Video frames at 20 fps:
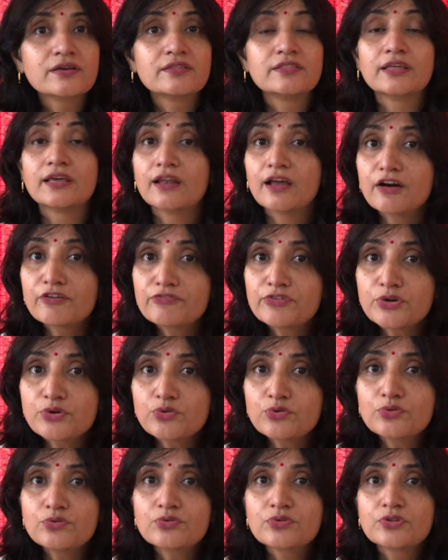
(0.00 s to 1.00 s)
they love
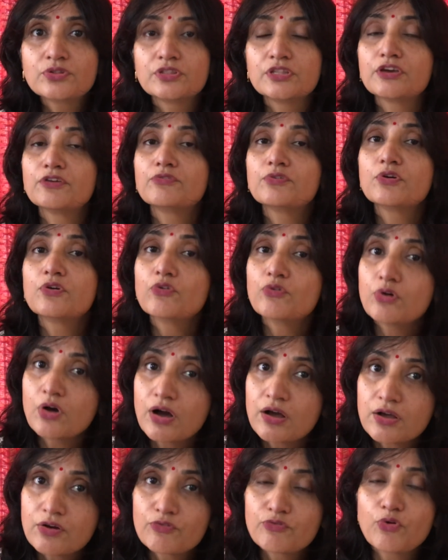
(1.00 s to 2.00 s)
you, they
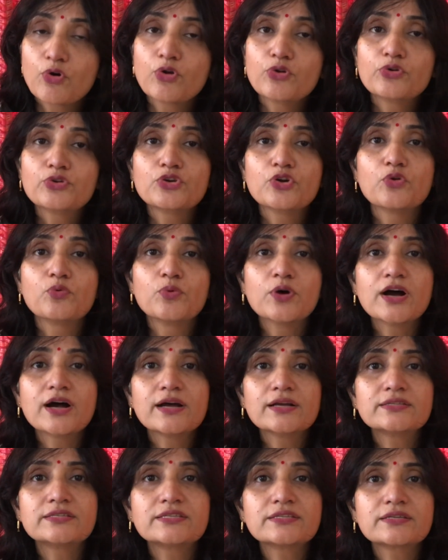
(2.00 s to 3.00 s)
follow your
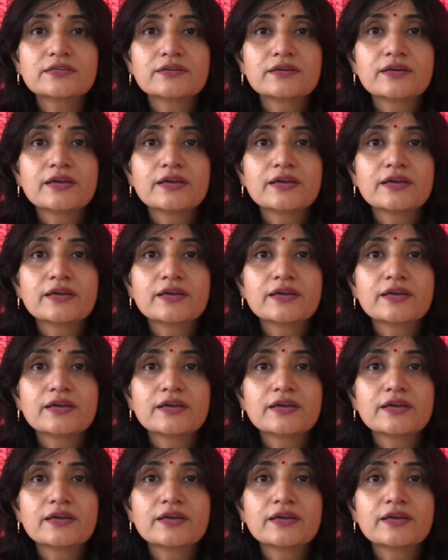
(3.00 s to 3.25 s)
words,